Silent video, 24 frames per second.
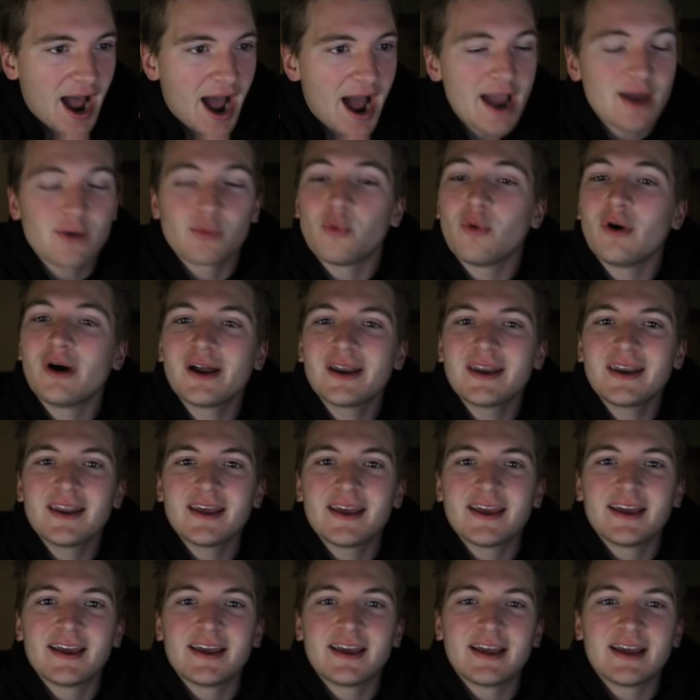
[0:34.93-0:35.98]
I won
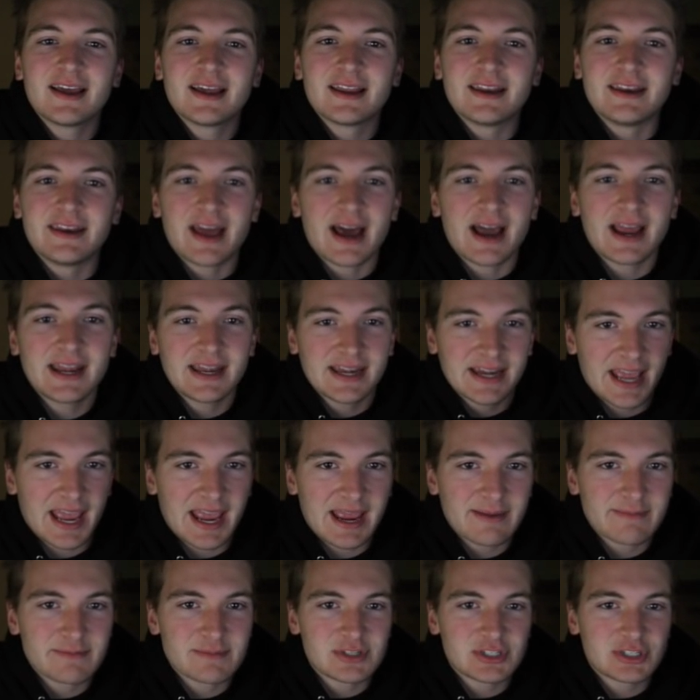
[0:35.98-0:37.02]
nine
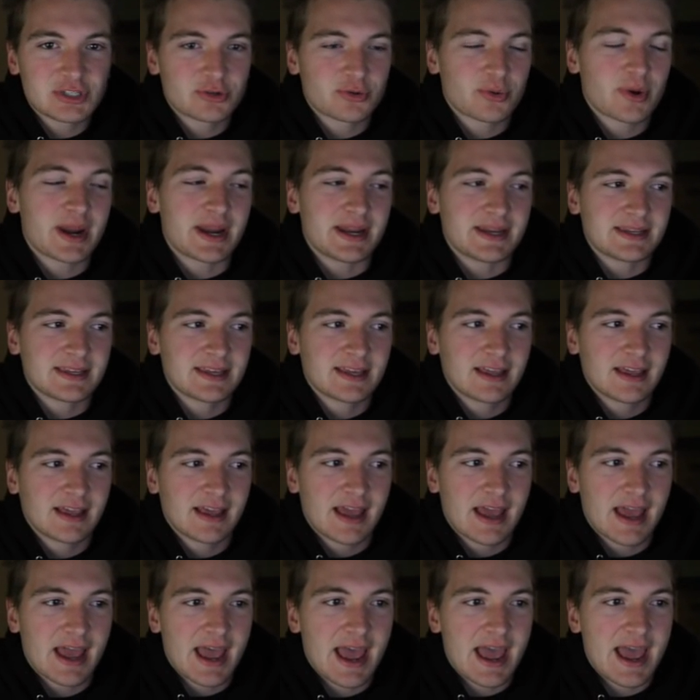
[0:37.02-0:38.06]
games straight
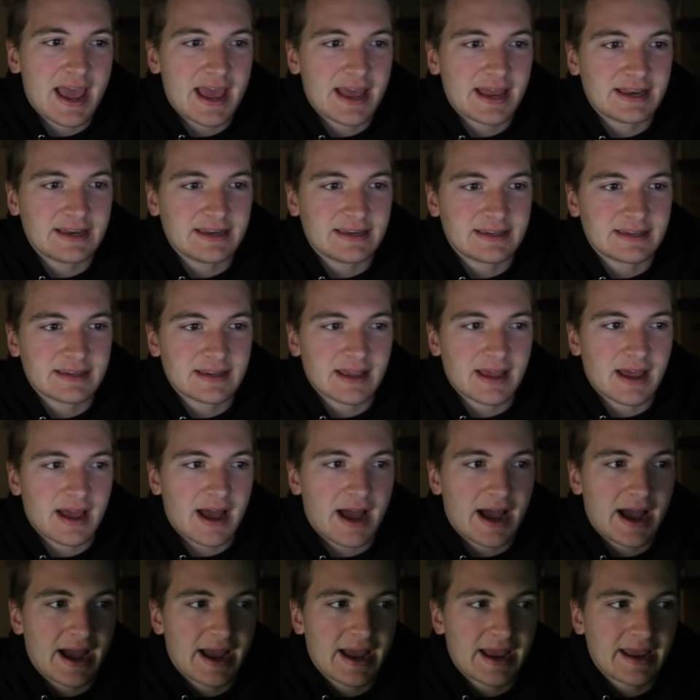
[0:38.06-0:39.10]
and
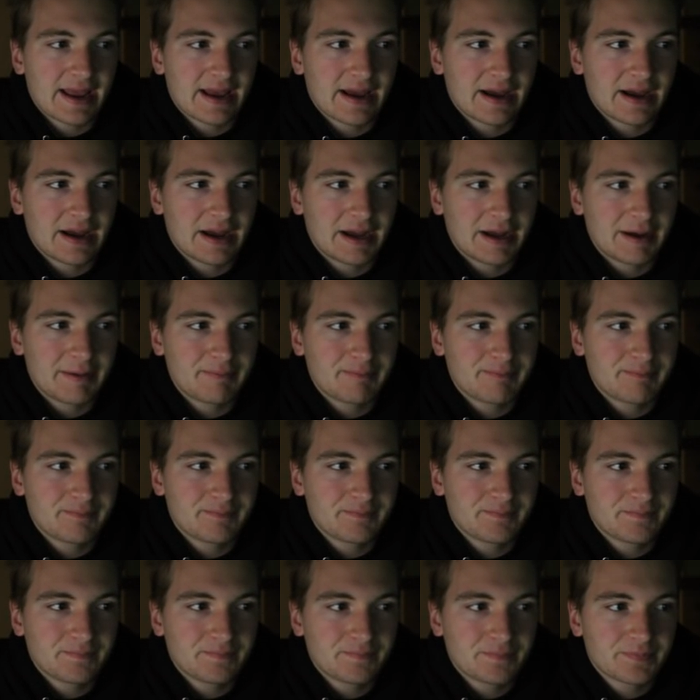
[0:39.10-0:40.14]
I, uh,
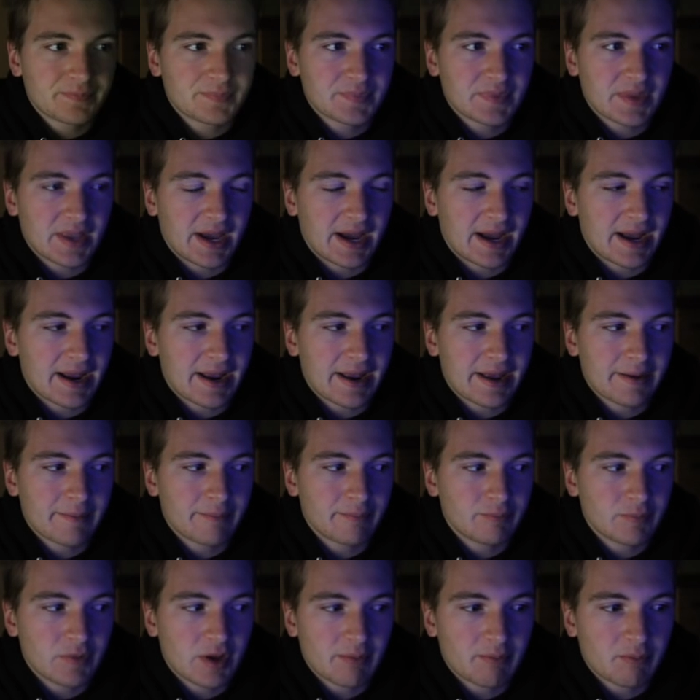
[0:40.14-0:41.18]
I
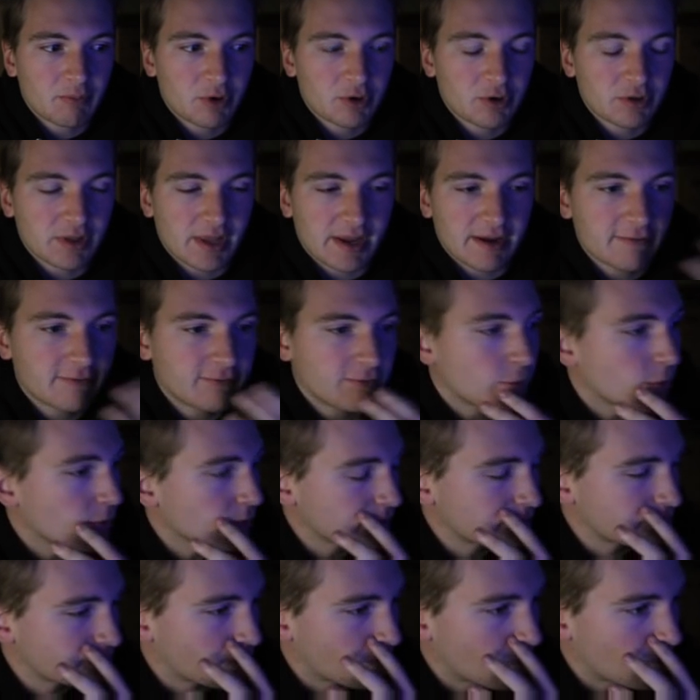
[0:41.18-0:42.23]
am number like
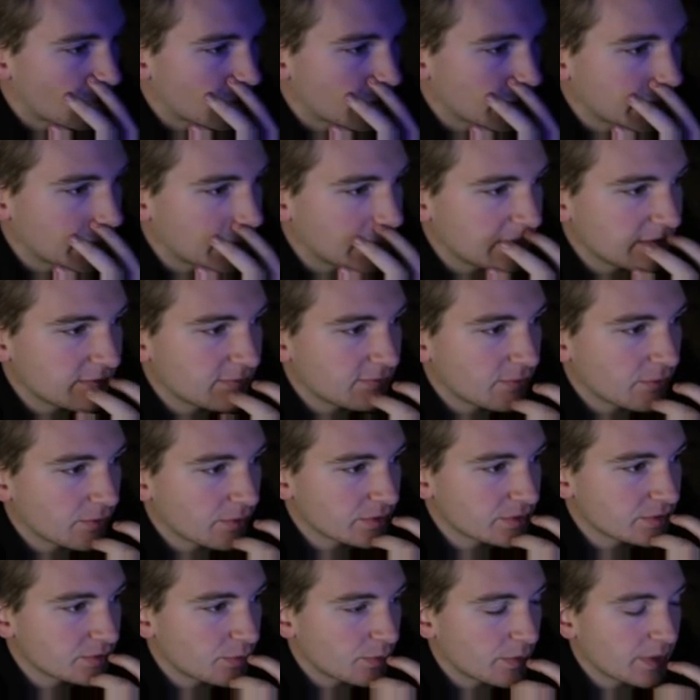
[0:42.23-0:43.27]
420,
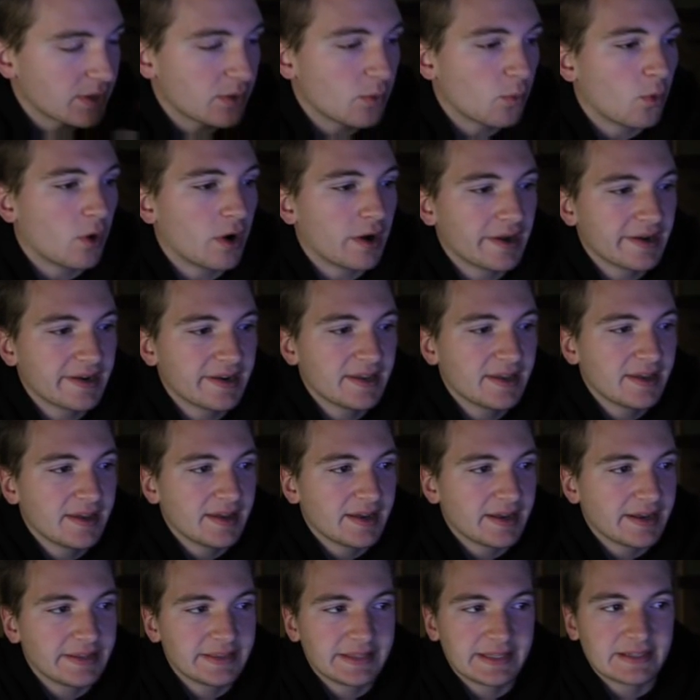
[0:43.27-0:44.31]
421
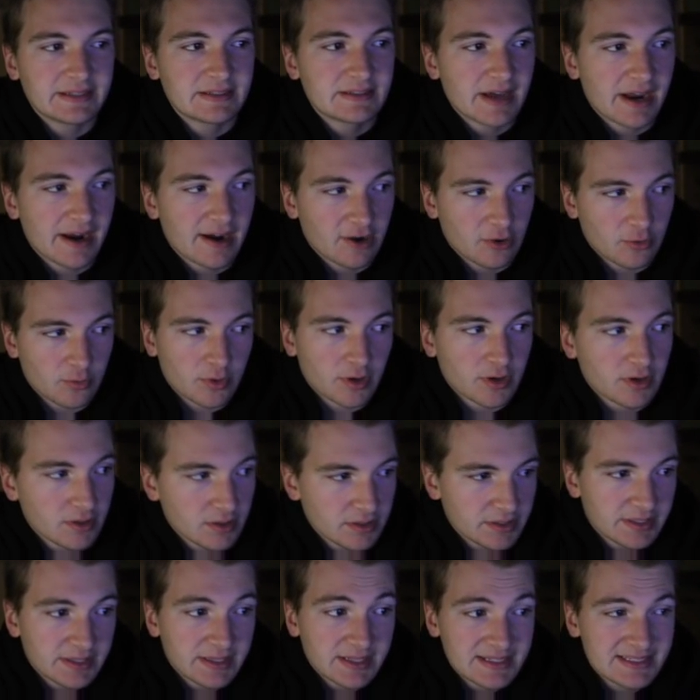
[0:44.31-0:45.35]
in the entire
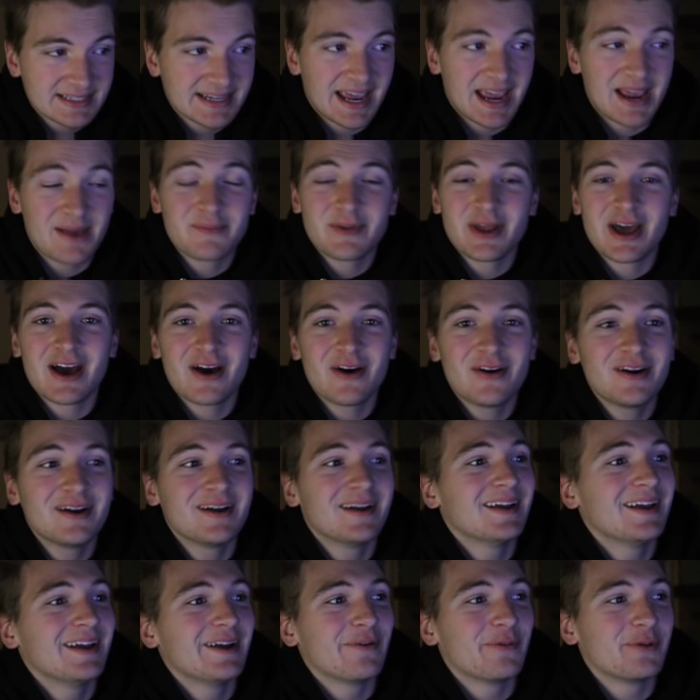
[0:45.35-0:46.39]
world in this game now,
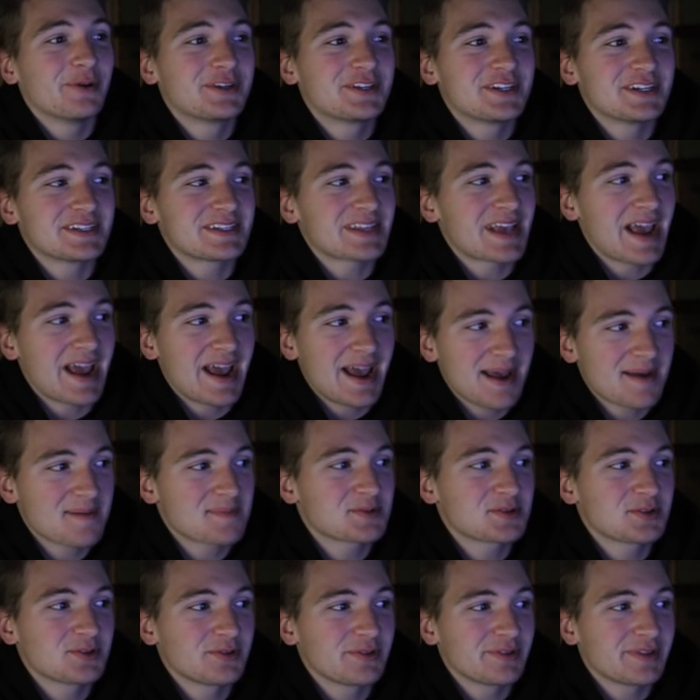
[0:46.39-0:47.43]
which is
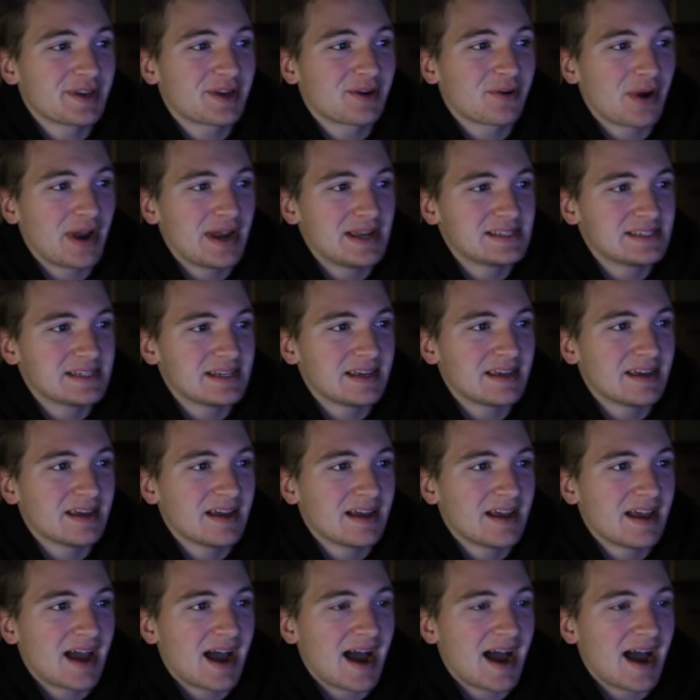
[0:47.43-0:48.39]
absolutely crazy.